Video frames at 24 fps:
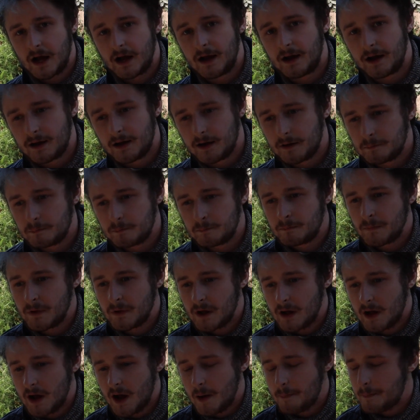
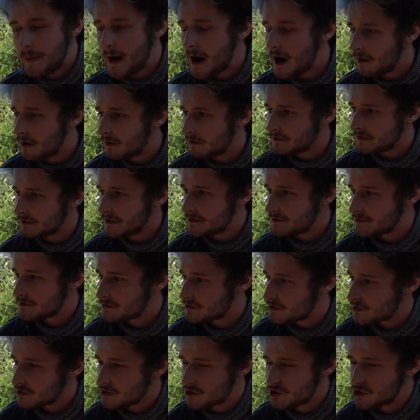apparently
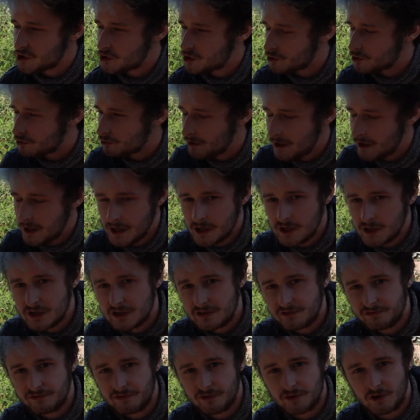there's this
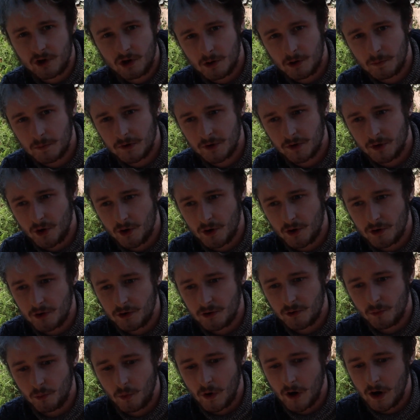strange phenomenon
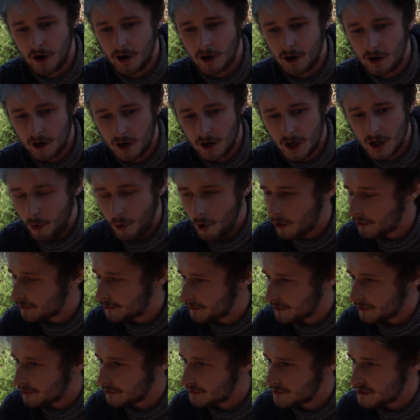where
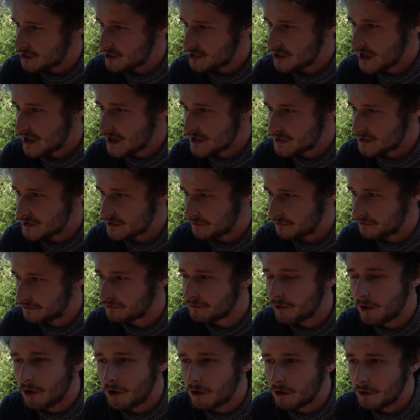water decides to
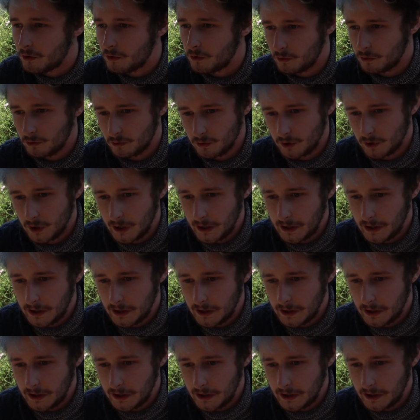fall